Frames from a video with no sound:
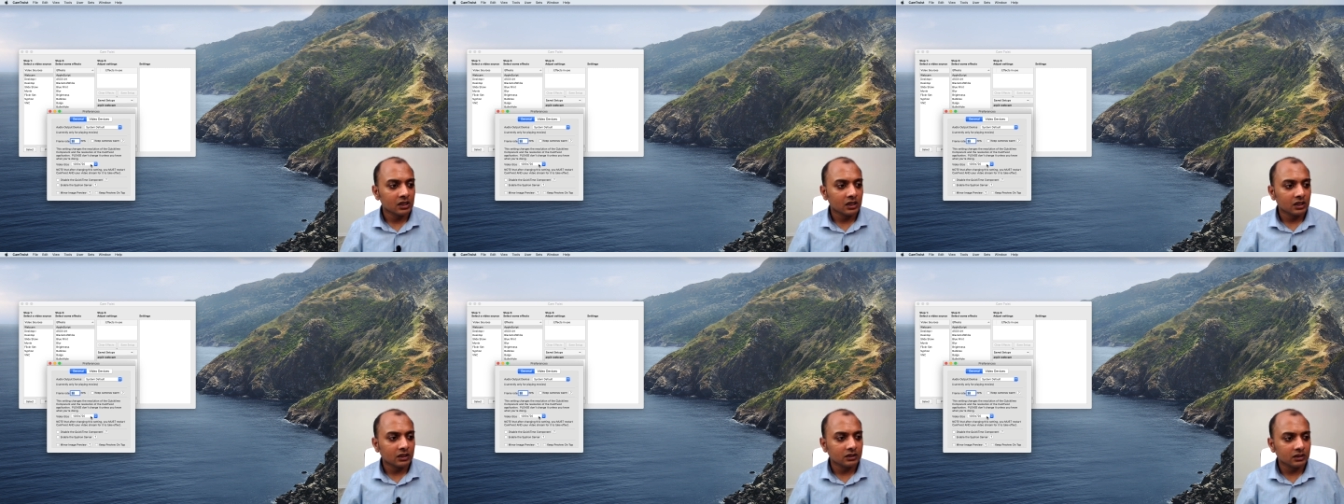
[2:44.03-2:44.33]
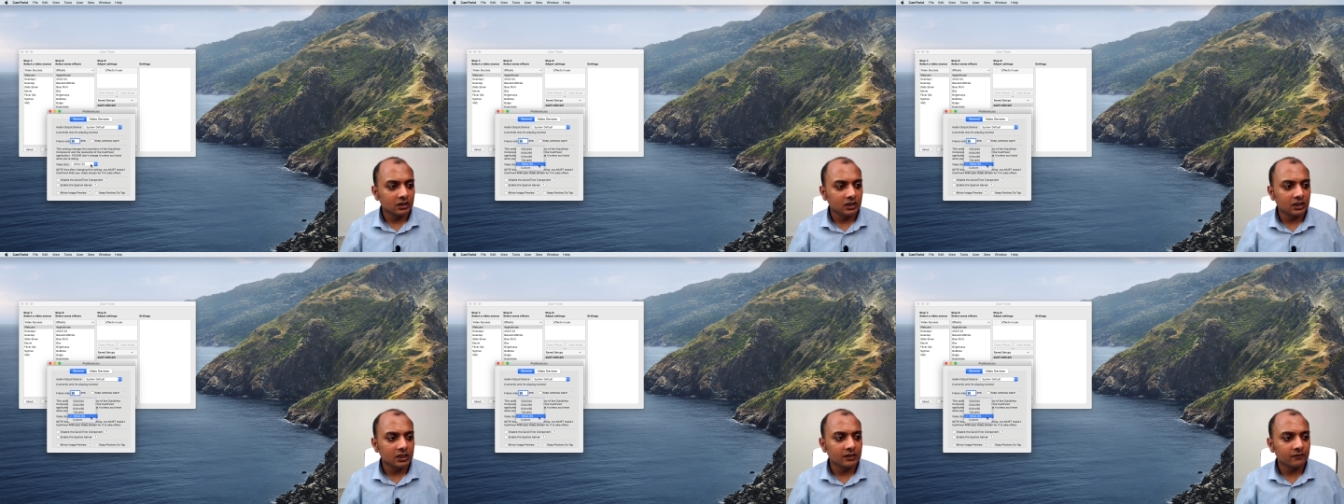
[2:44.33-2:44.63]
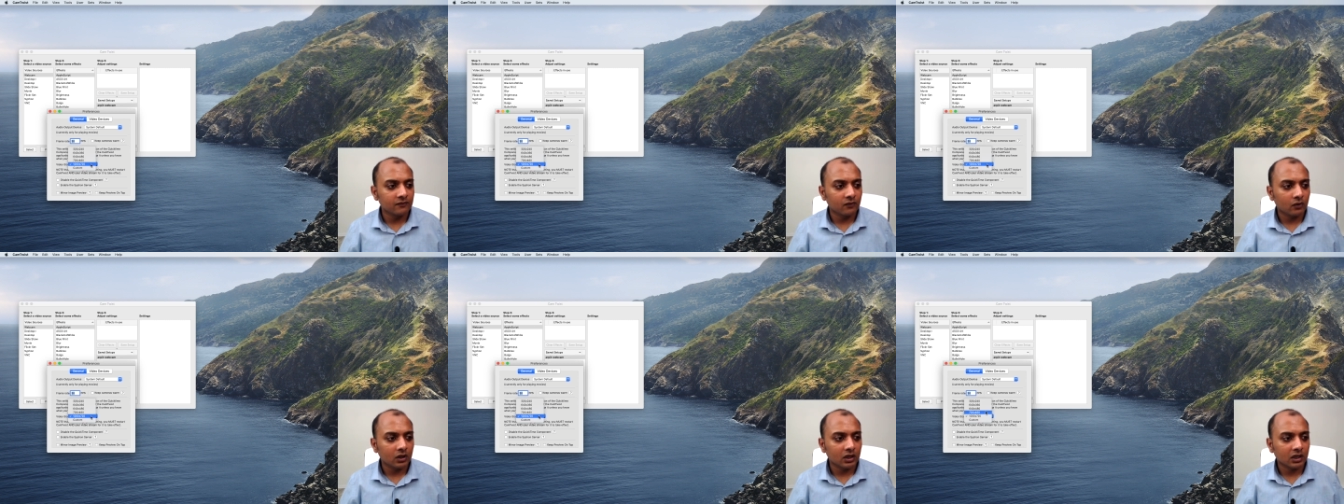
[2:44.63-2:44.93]
The
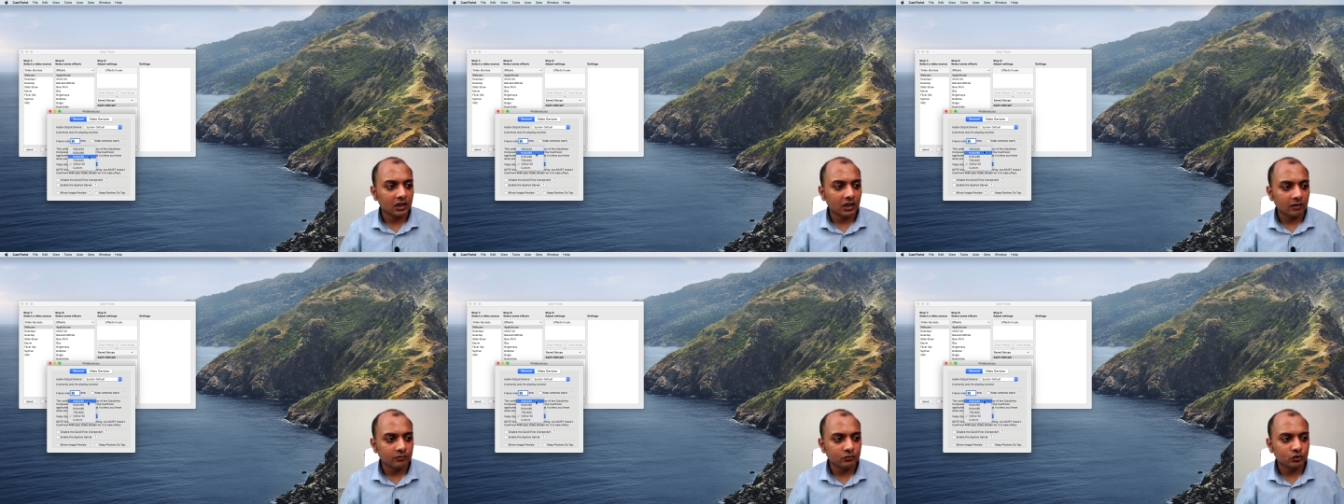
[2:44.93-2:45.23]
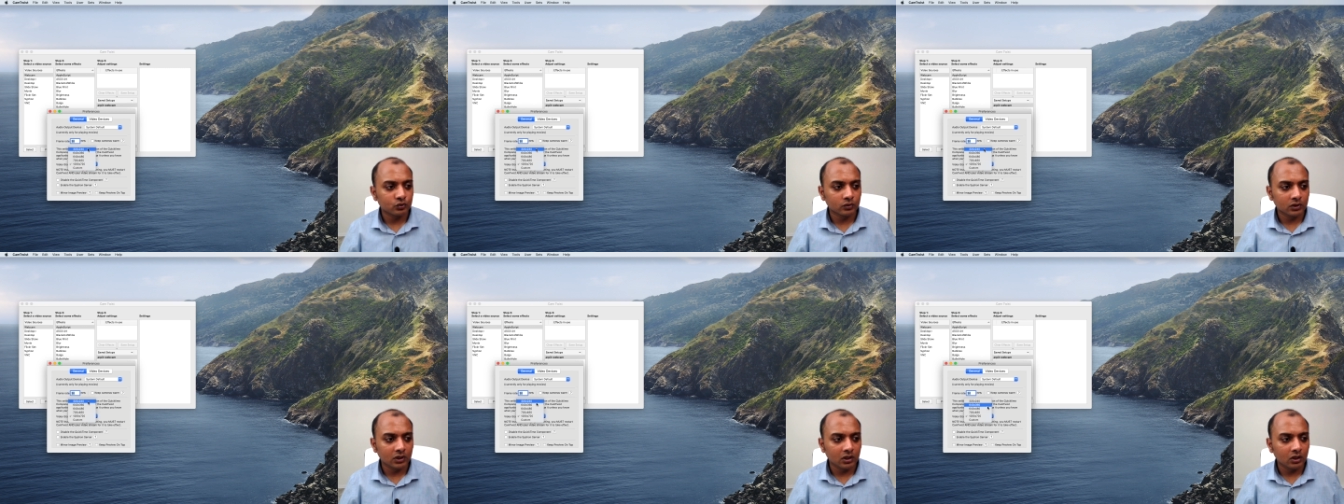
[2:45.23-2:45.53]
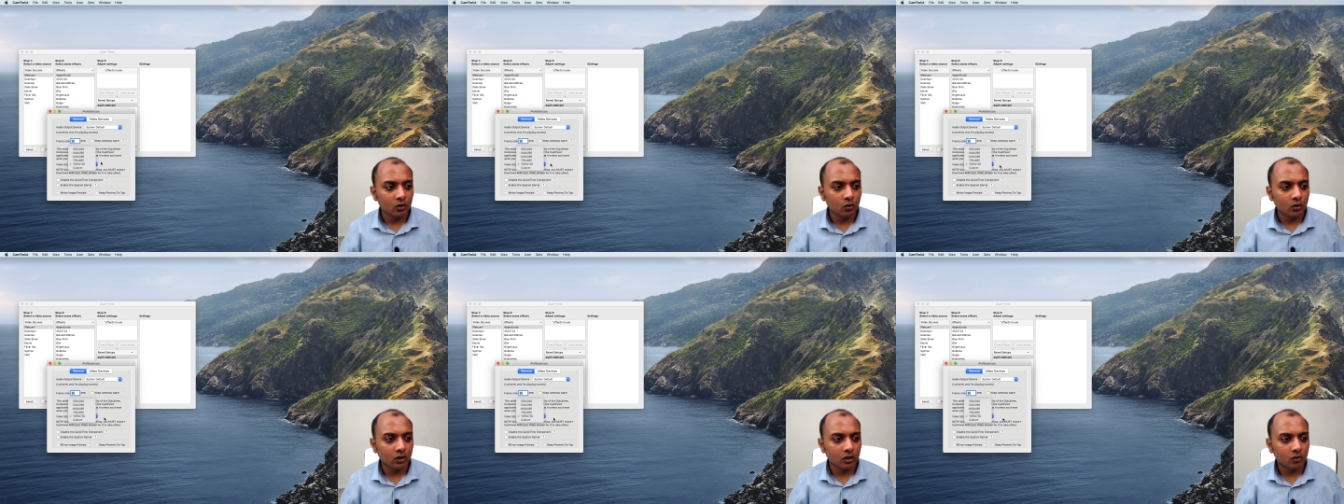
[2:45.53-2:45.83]
default comes with a
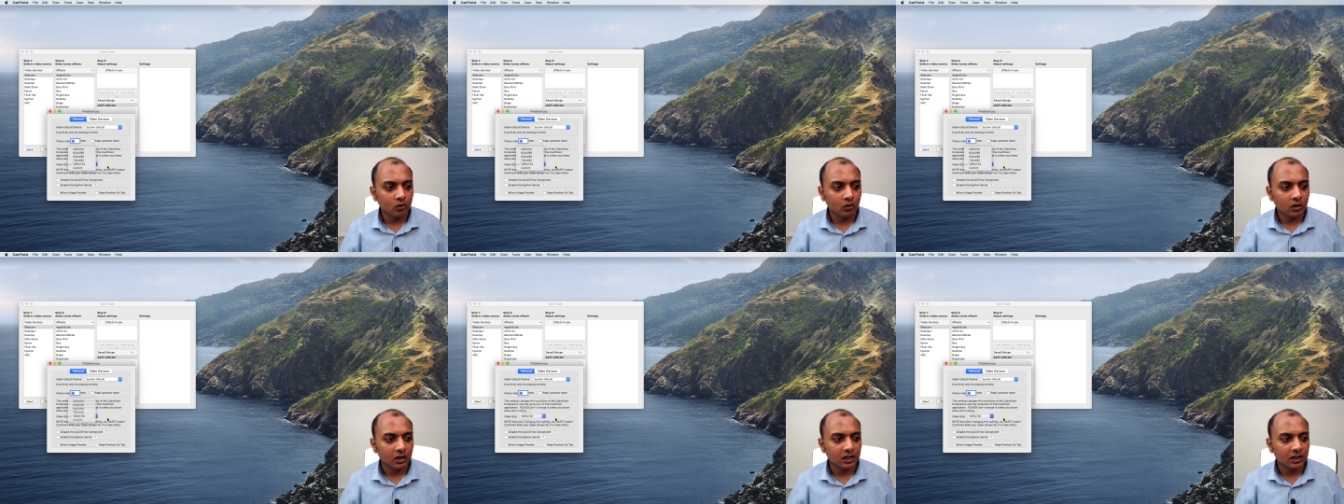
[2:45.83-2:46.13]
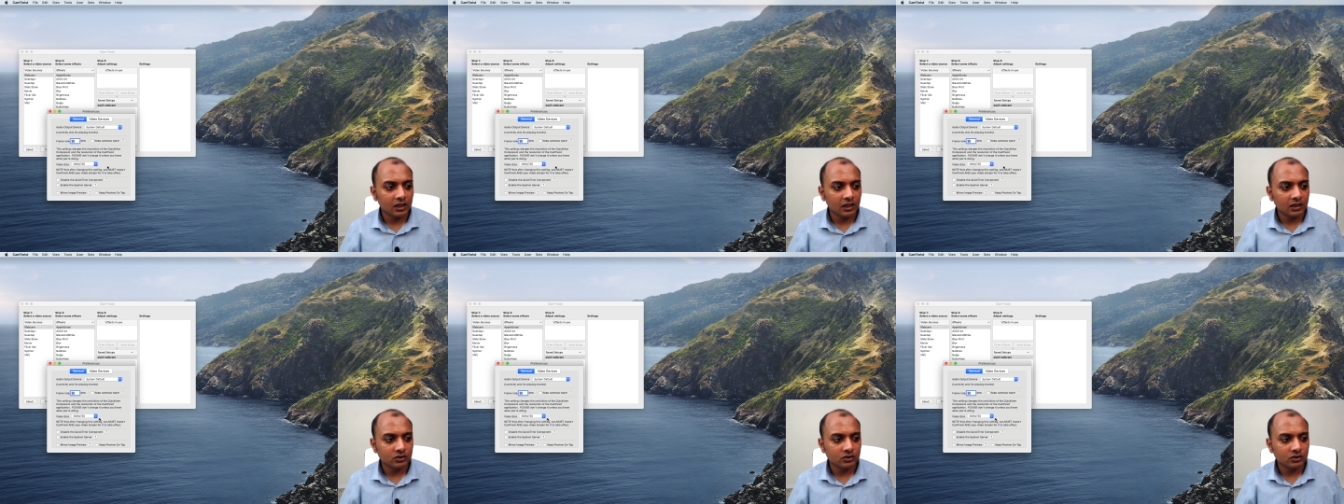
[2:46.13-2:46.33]
lower quality,